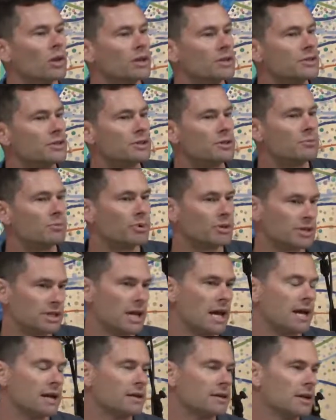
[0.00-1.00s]
is to
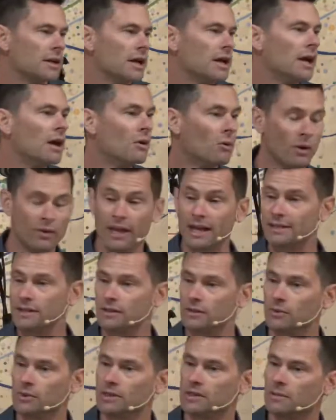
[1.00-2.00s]
protect. Well, that's
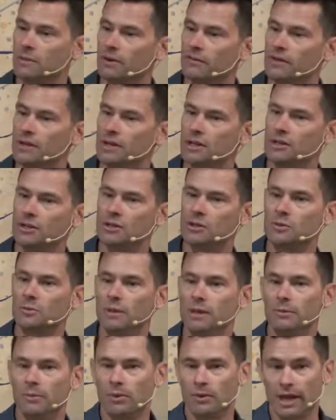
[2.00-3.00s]
the wisdom of indigenous
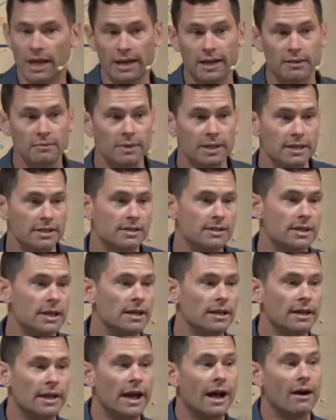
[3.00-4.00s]
people. That can be
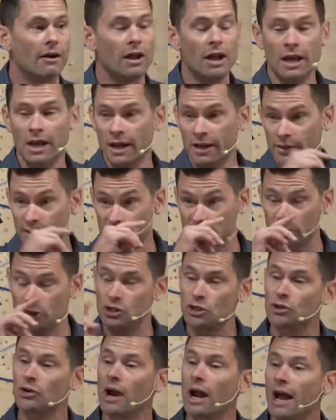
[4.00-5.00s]
extended out. There's a
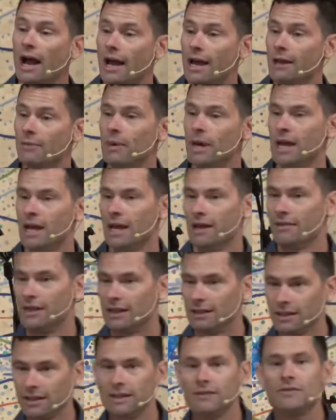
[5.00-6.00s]
tribe
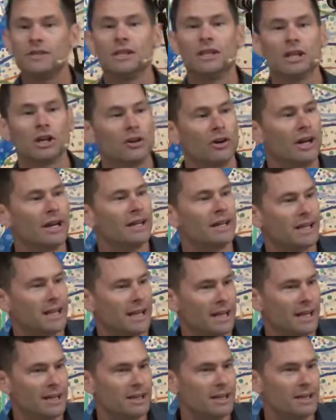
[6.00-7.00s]
that lives in the Grand
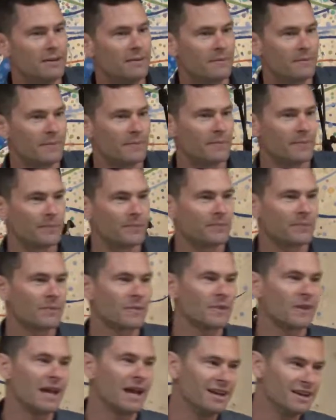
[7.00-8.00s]
Canyon.
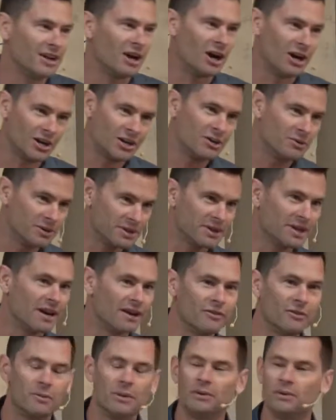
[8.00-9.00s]
They had to argue with the
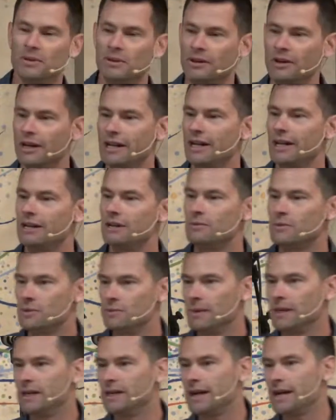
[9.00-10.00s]
government when the Grand Canyon was
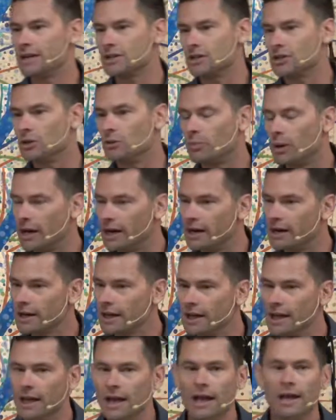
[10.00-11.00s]
made a national park.
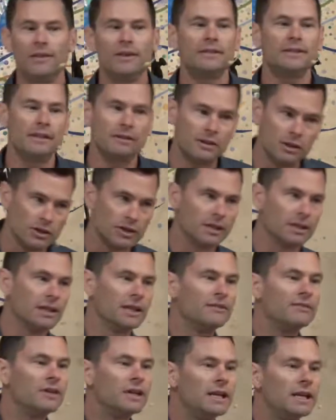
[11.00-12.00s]
And they said, you can
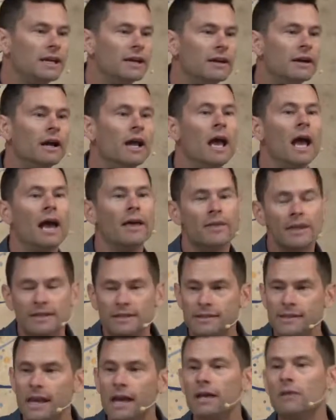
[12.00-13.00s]
live in here. And they
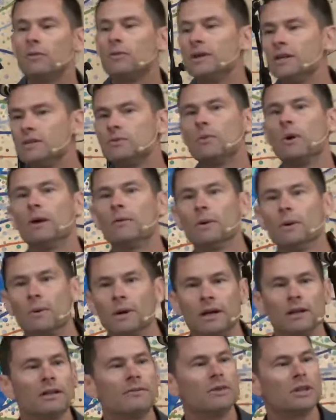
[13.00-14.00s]
said, the reason why we
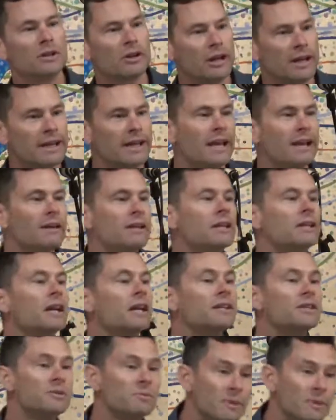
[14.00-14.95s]
want to live in the Grand Canyon is